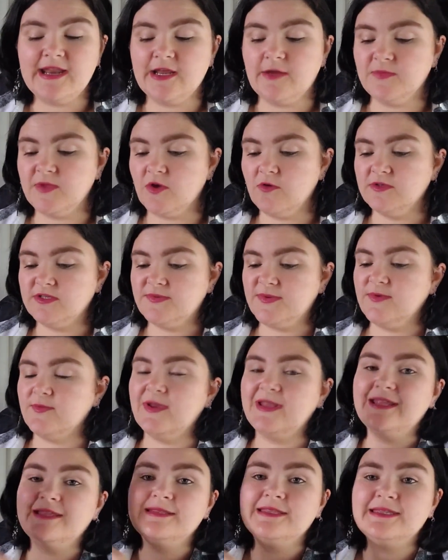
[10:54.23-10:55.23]
And I'm going to be
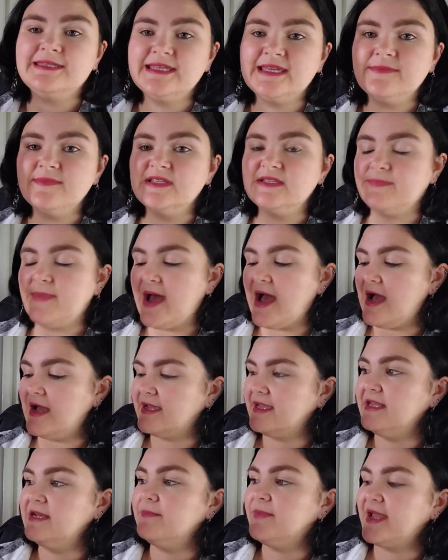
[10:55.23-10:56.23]
reading The Demon's
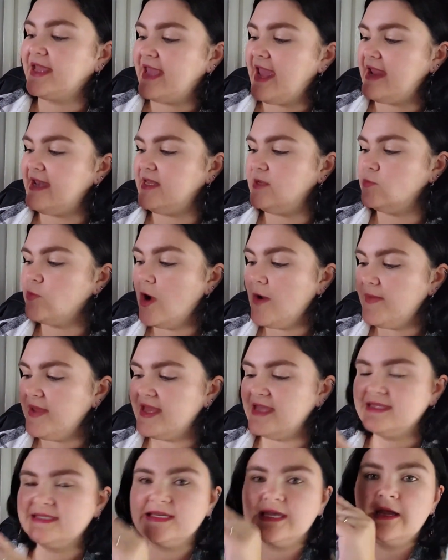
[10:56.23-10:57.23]
Bargain by Katie
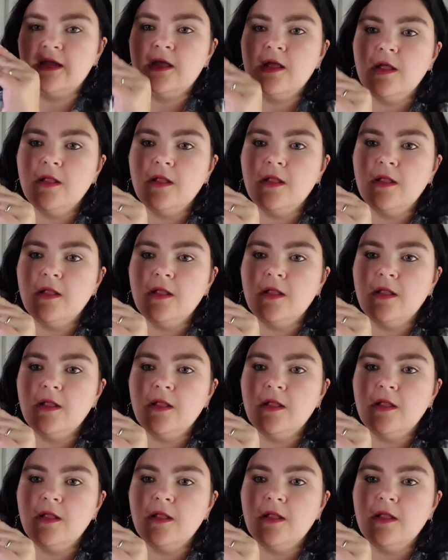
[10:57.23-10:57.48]
Robert.